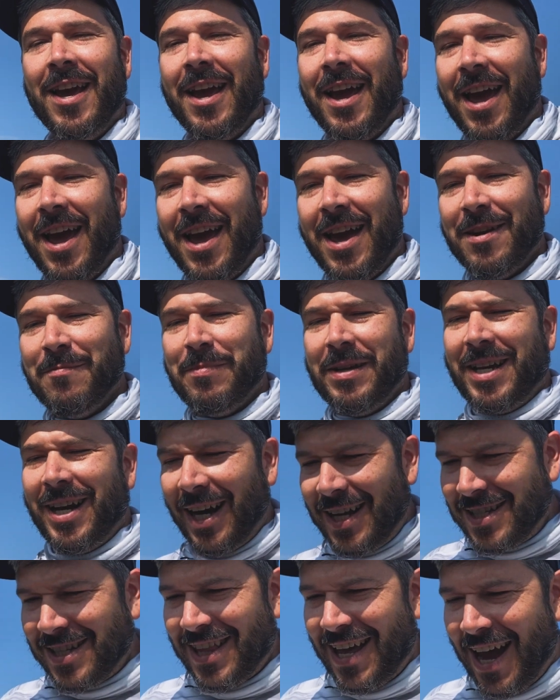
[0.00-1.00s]
And
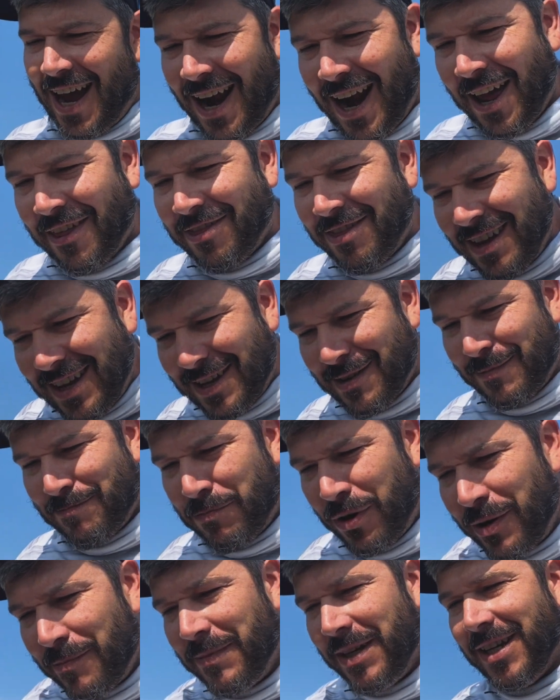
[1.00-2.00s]
because of that, I think it
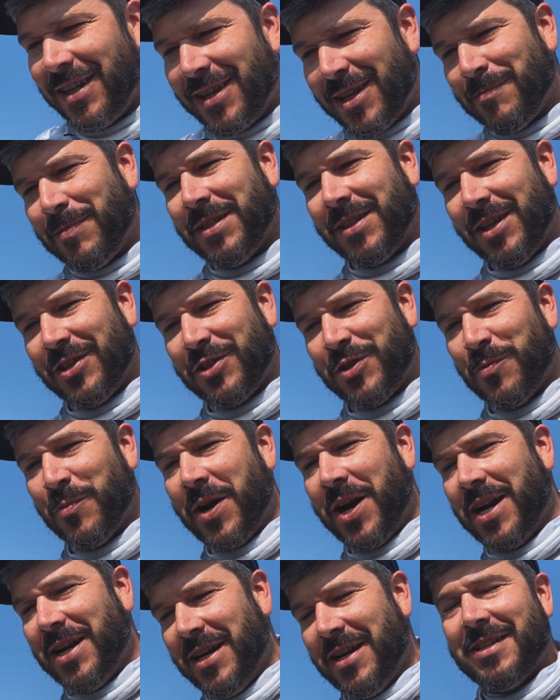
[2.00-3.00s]
put me into the position
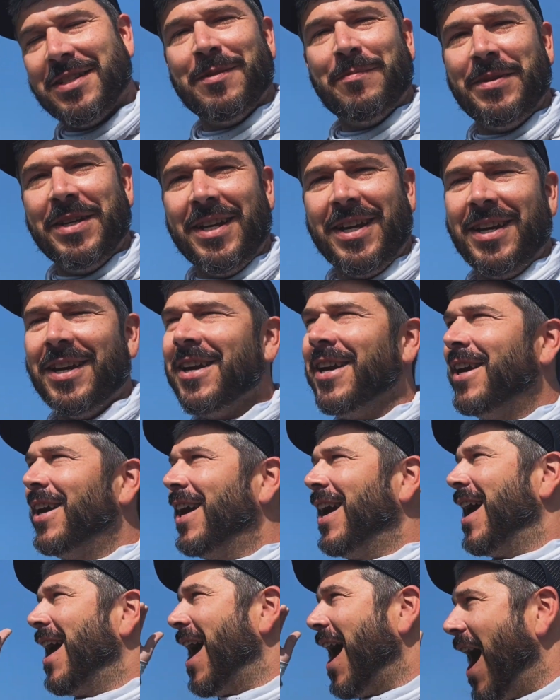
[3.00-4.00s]
where I needed to be
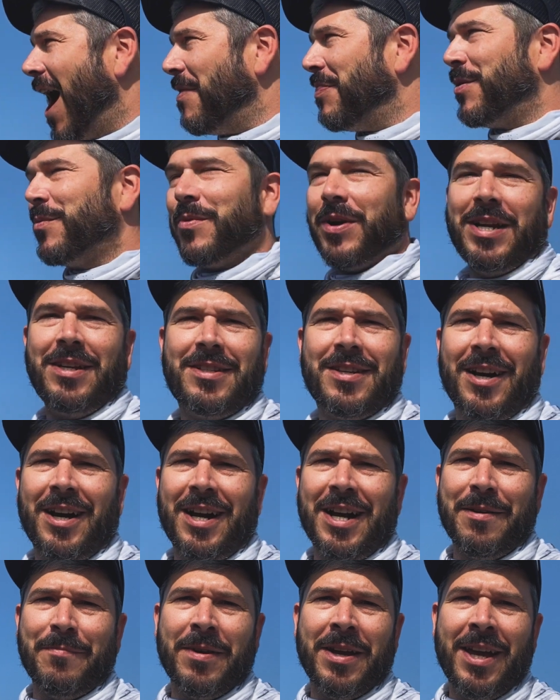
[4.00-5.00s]
at the right
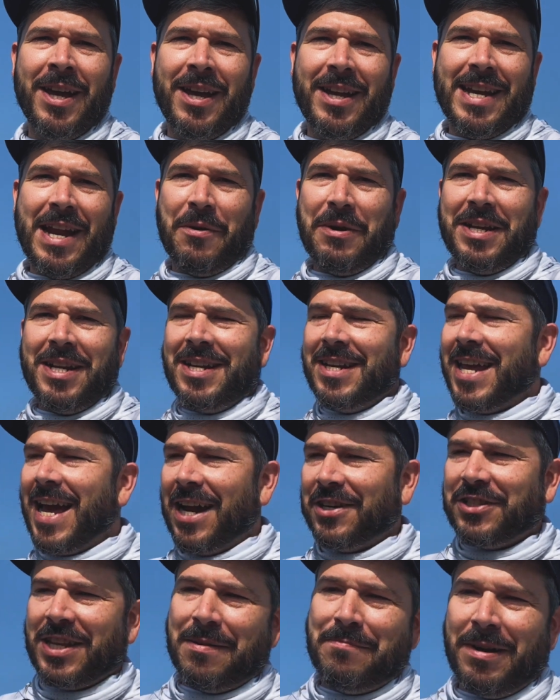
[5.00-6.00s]
time. Now, I didn't
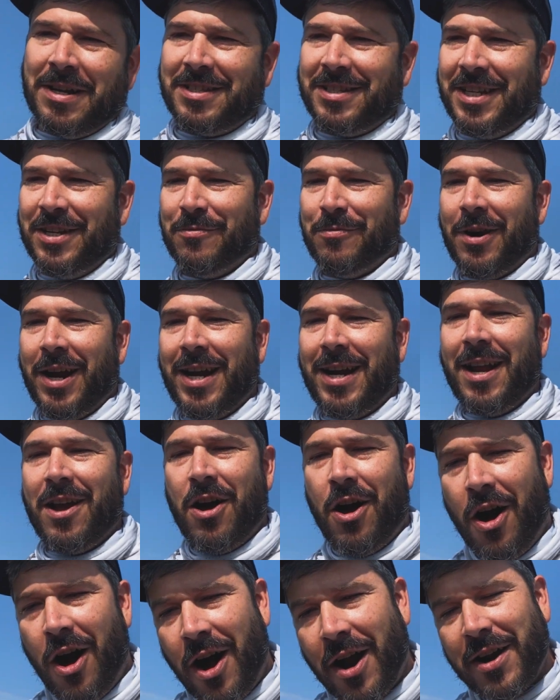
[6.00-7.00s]
catch that muskie right
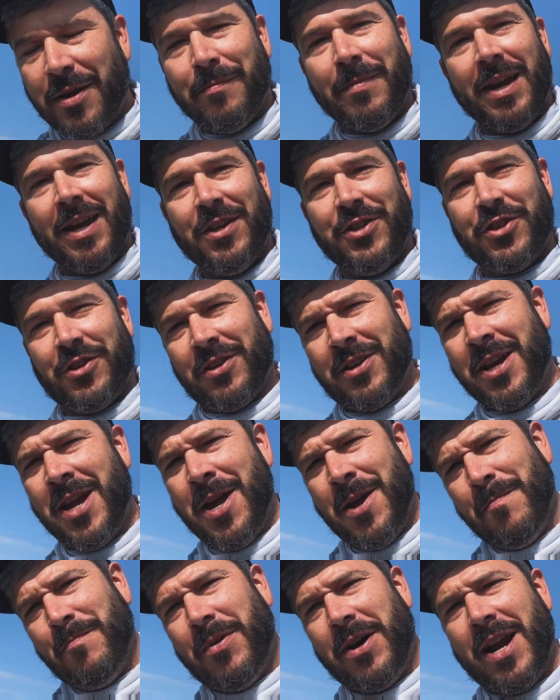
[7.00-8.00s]
on a major,
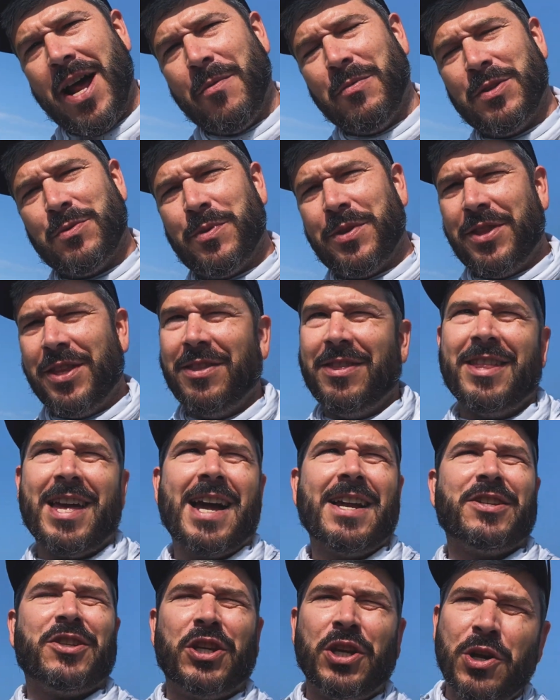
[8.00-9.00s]
but I was within
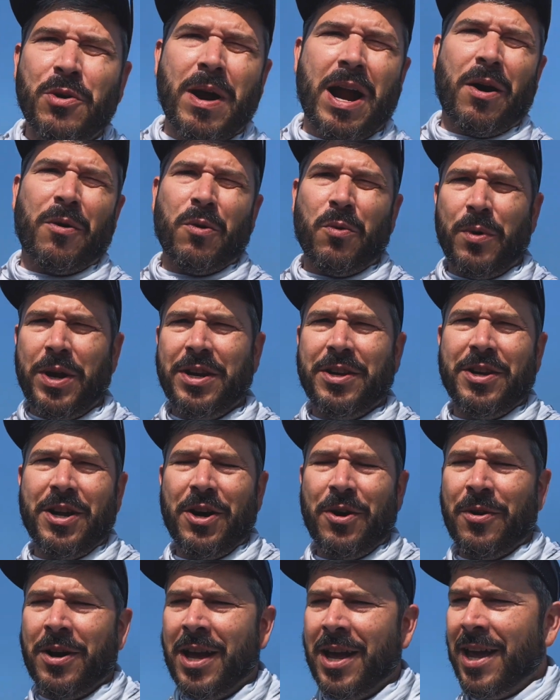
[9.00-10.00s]
that two hour
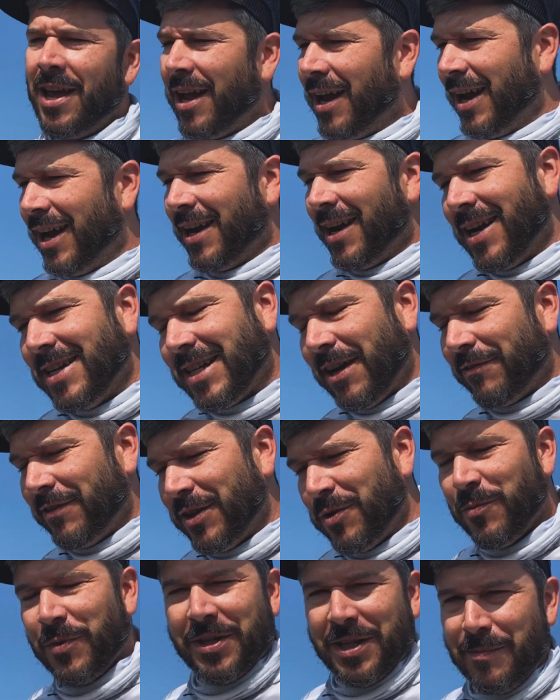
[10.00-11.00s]
window, and I
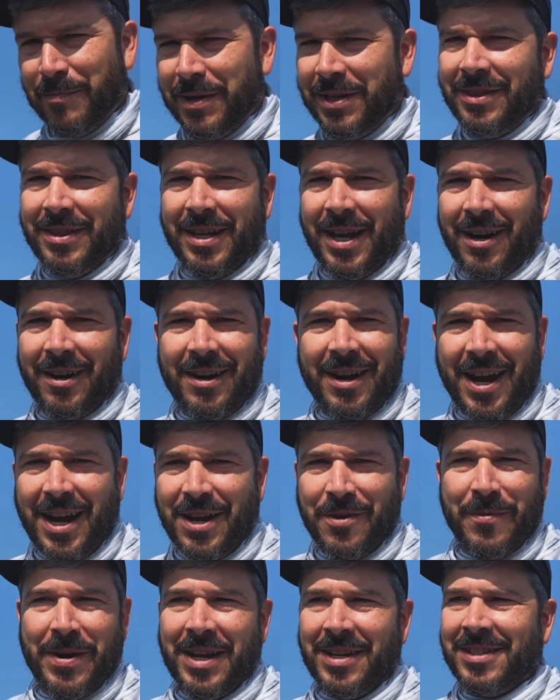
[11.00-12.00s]
definitely wouldn't have been there
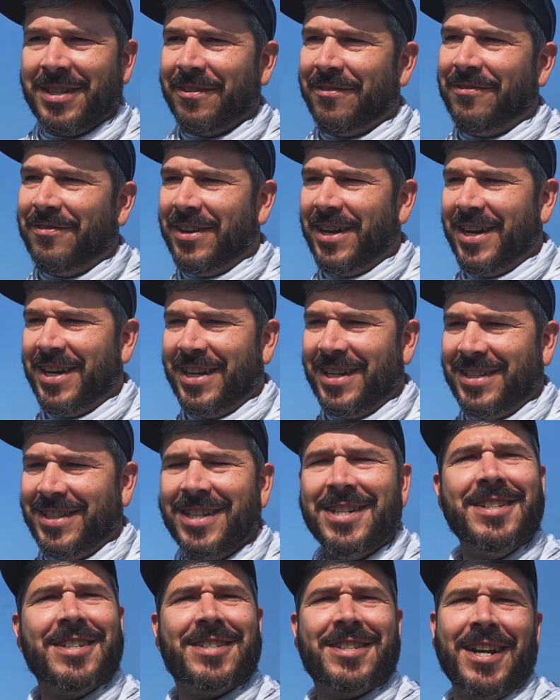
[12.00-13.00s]
anyways if I
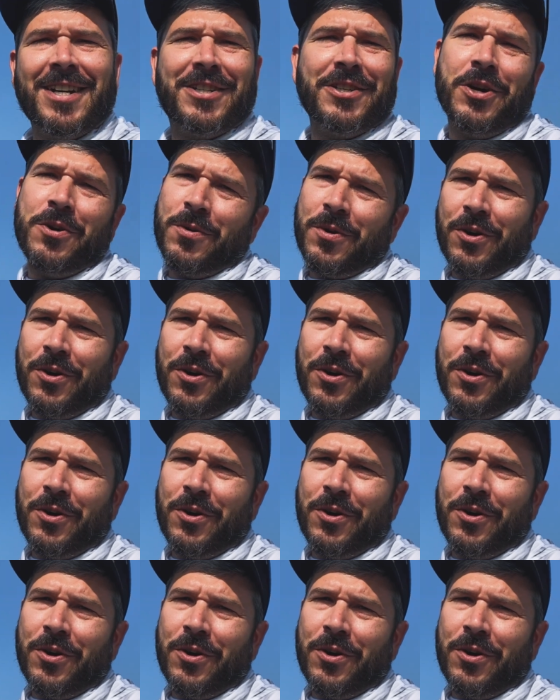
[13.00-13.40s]
didn't decide to go